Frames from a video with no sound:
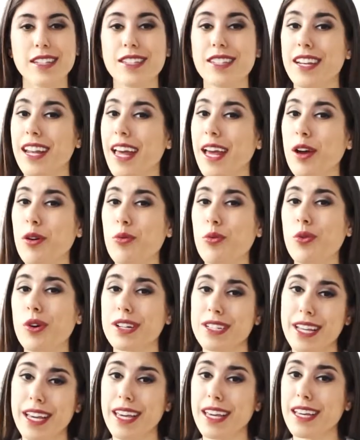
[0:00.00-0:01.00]
Today,
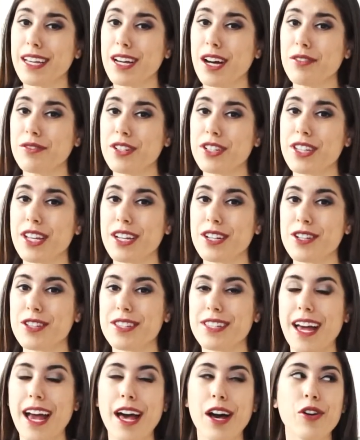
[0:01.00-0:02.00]
we're taking it conversation
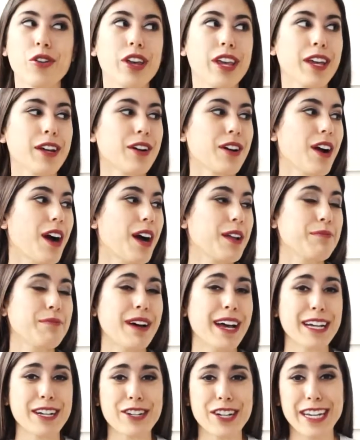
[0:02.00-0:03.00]
style here on
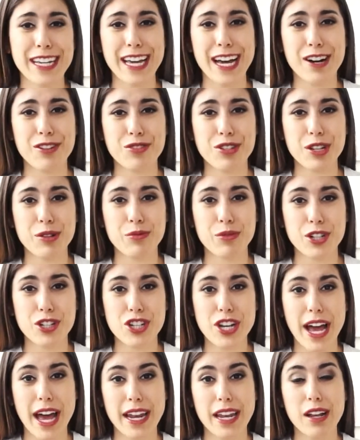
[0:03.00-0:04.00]
My Green Couch, and we're
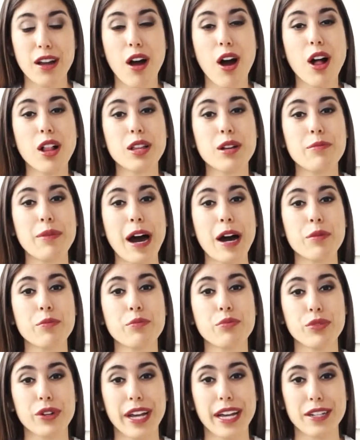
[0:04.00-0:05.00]
chatting all
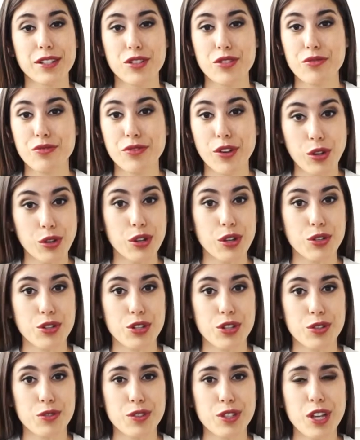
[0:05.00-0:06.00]
about brand photo
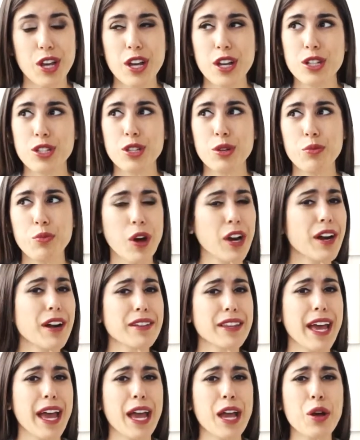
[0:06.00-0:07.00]
shoots. So what
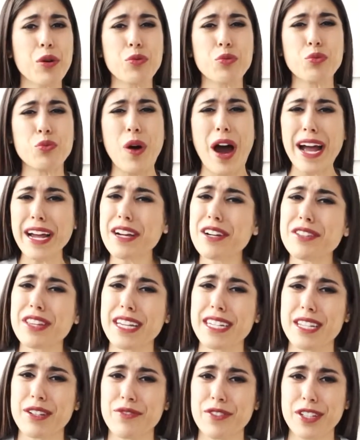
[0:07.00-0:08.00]
are they? Why are
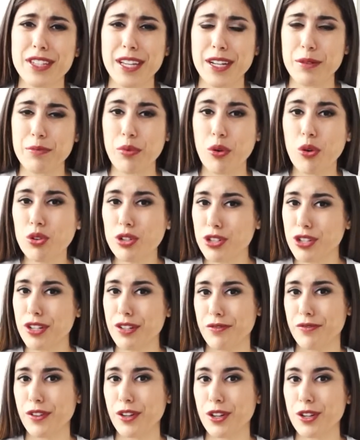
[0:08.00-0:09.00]
they different than a
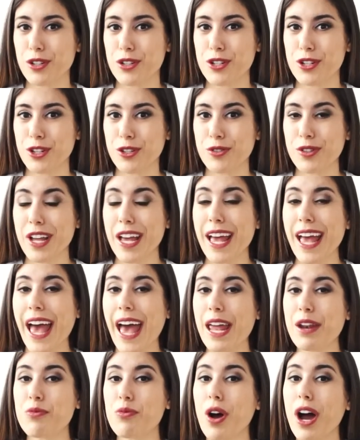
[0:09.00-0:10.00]
portrait photo shoot?
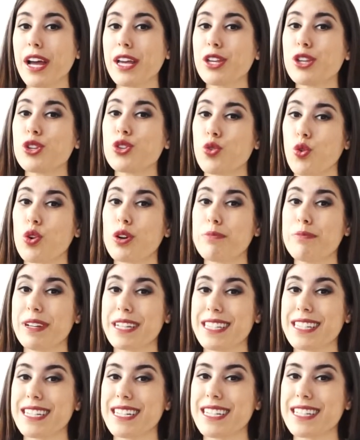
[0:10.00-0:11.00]
And why your
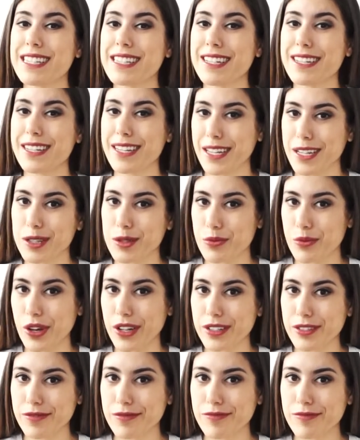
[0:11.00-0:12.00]
business needs
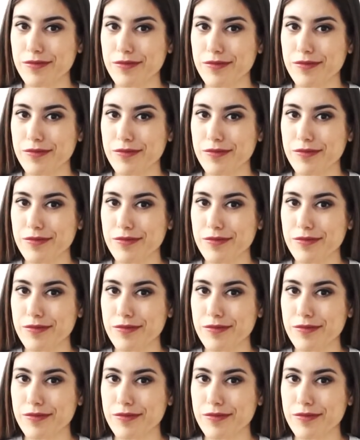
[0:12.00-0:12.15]
one.